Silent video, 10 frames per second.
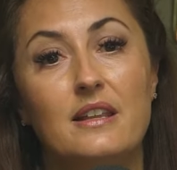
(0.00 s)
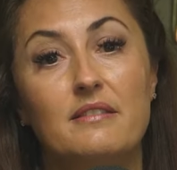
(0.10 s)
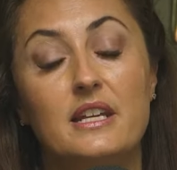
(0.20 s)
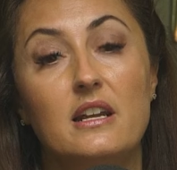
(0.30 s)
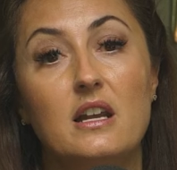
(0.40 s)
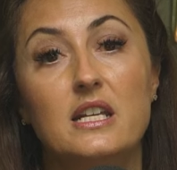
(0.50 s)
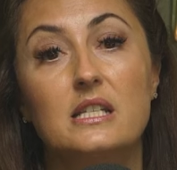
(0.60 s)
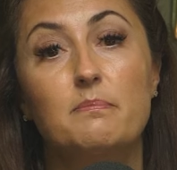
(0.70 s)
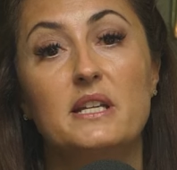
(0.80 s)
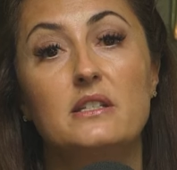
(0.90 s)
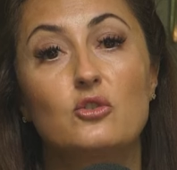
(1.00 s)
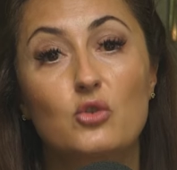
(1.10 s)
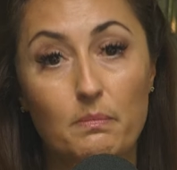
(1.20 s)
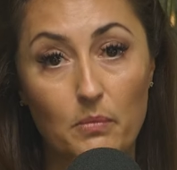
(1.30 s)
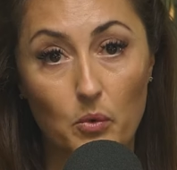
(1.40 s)
That unexpected
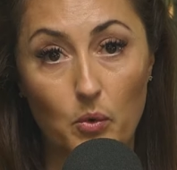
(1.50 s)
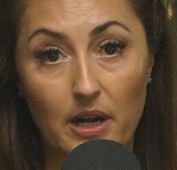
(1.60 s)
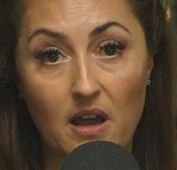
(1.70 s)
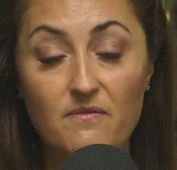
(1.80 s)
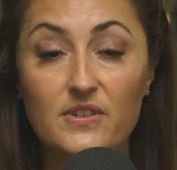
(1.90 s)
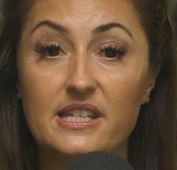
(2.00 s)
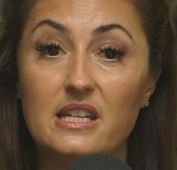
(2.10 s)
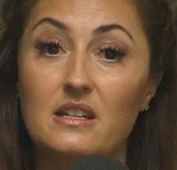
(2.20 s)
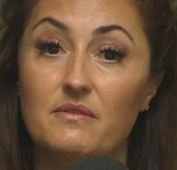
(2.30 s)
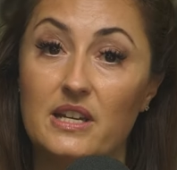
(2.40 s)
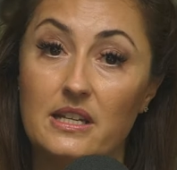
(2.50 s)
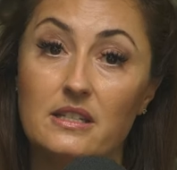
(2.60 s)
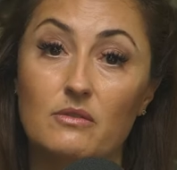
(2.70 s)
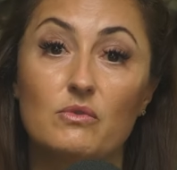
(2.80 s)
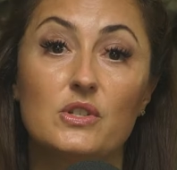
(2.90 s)
trip or an unforeseen
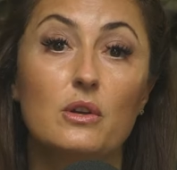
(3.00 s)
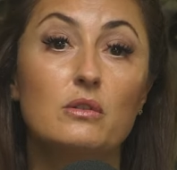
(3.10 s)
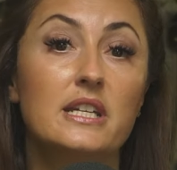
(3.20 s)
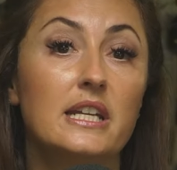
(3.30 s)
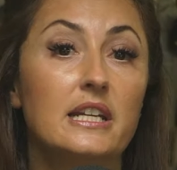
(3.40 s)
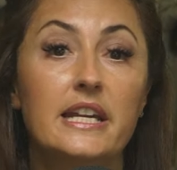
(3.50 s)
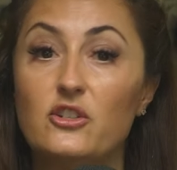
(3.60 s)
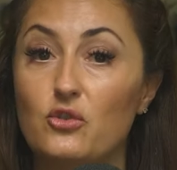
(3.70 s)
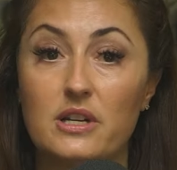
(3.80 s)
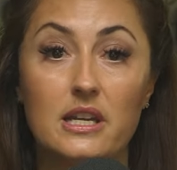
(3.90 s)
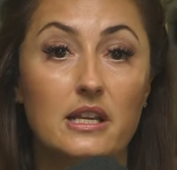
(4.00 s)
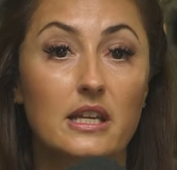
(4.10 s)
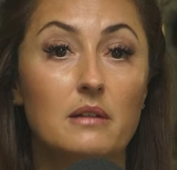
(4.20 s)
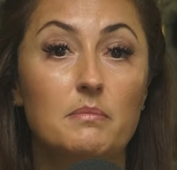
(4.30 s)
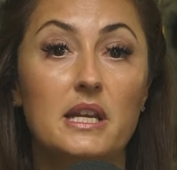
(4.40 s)
event resulting in an injury
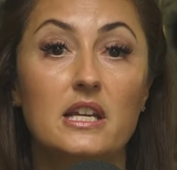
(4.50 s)
can be a